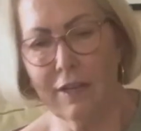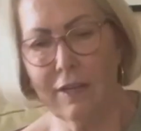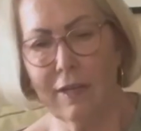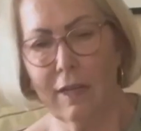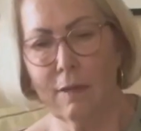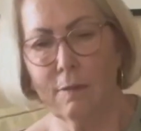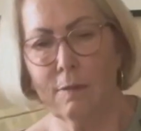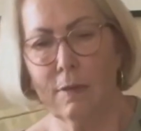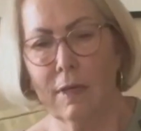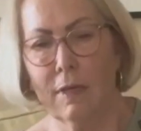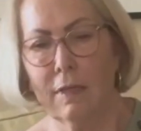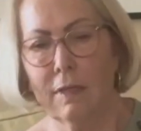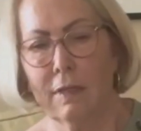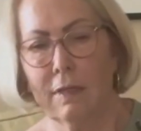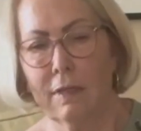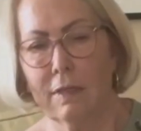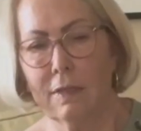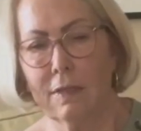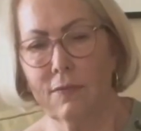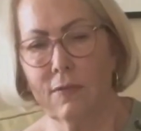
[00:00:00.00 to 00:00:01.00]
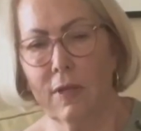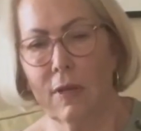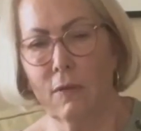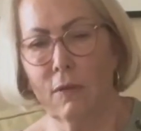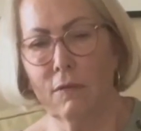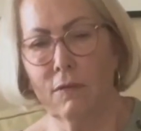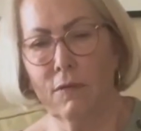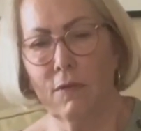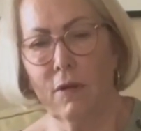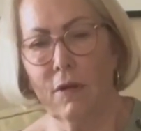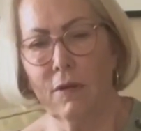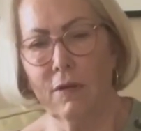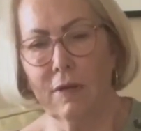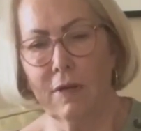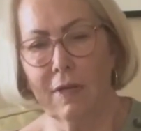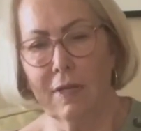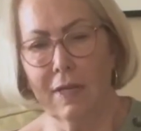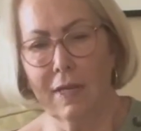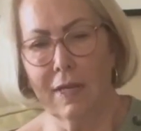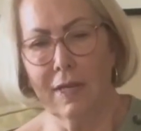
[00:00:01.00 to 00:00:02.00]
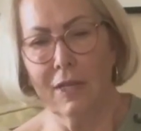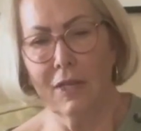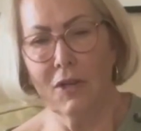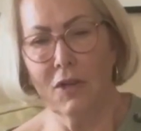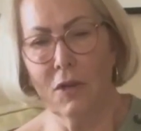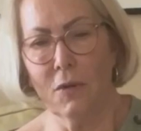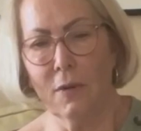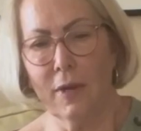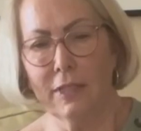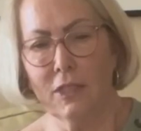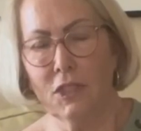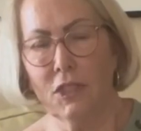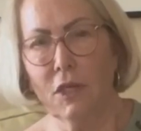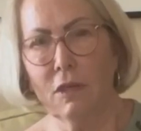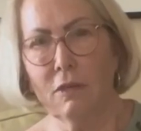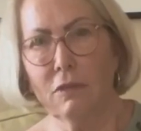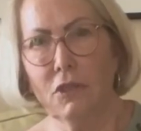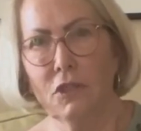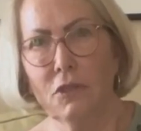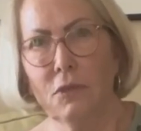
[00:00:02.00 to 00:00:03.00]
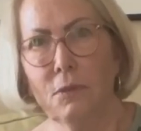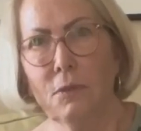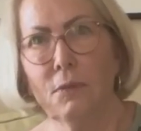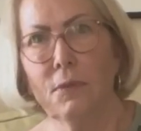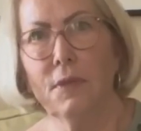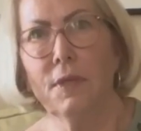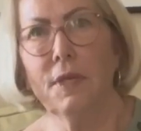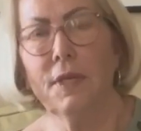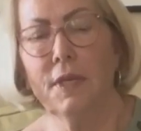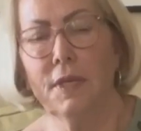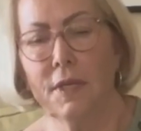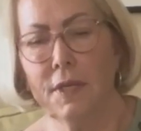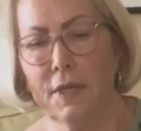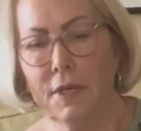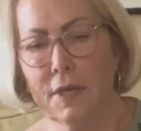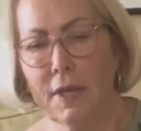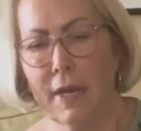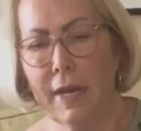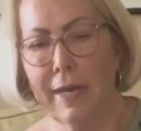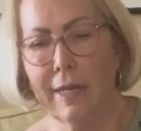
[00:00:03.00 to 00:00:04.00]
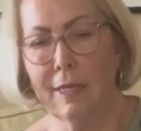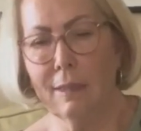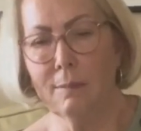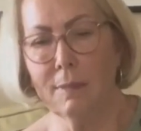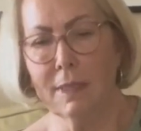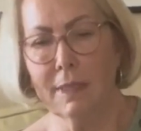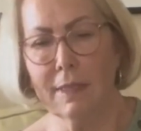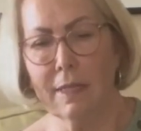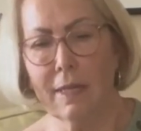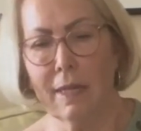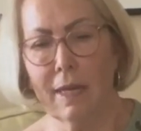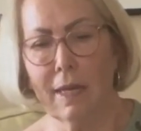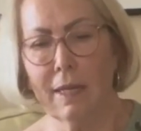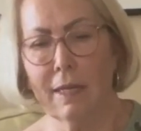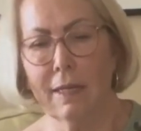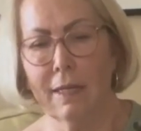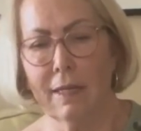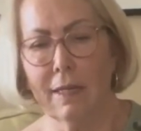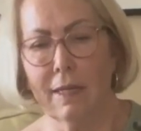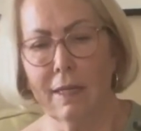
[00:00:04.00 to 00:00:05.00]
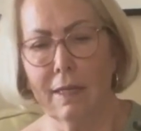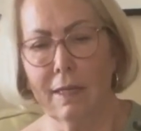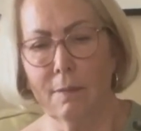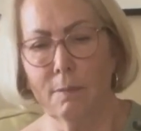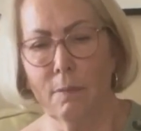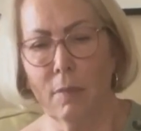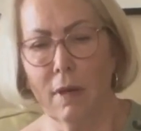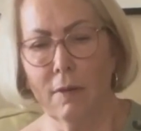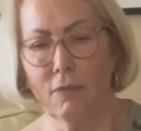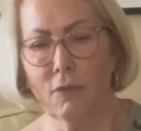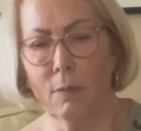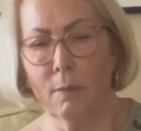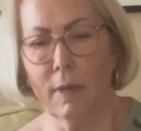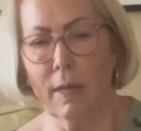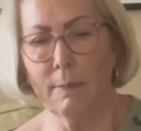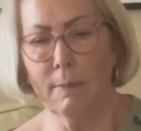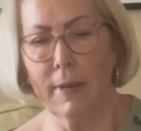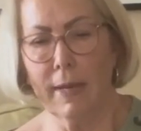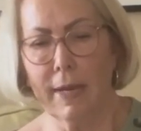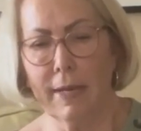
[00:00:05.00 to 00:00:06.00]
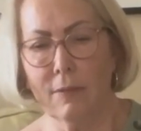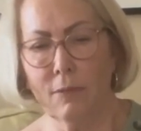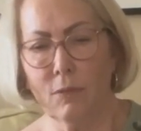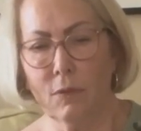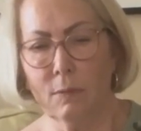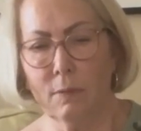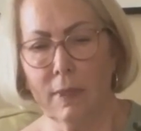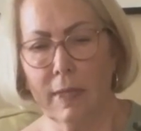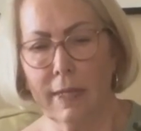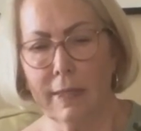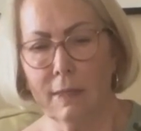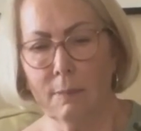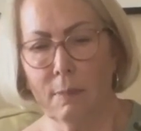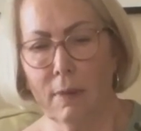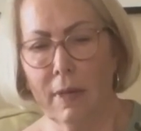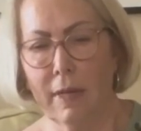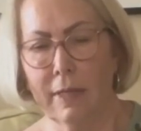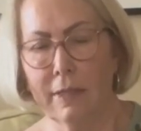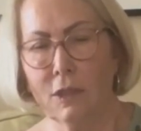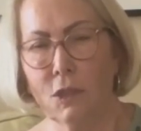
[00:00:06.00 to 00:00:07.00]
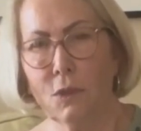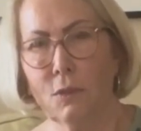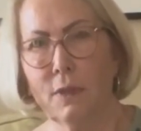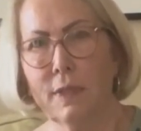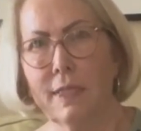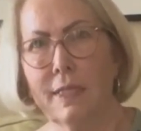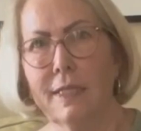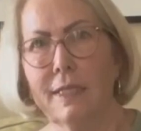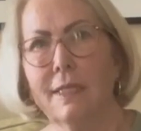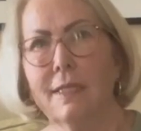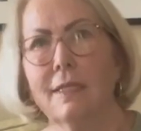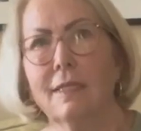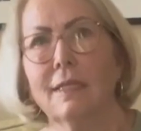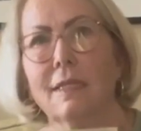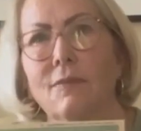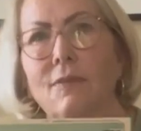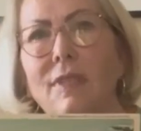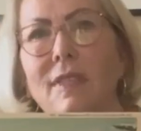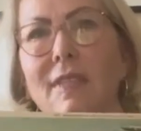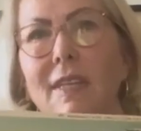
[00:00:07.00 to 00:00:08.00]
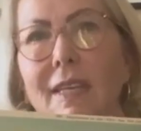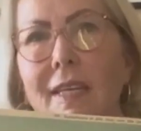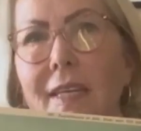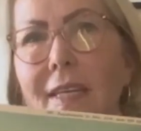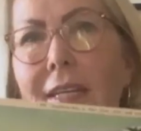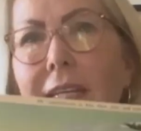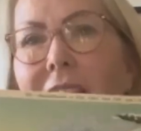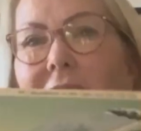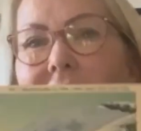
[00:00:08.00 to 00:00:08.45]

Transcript: I've got it in this flower frog. You know, I showed you the items that I bought for my bathroom that had the pine trees and everything in it.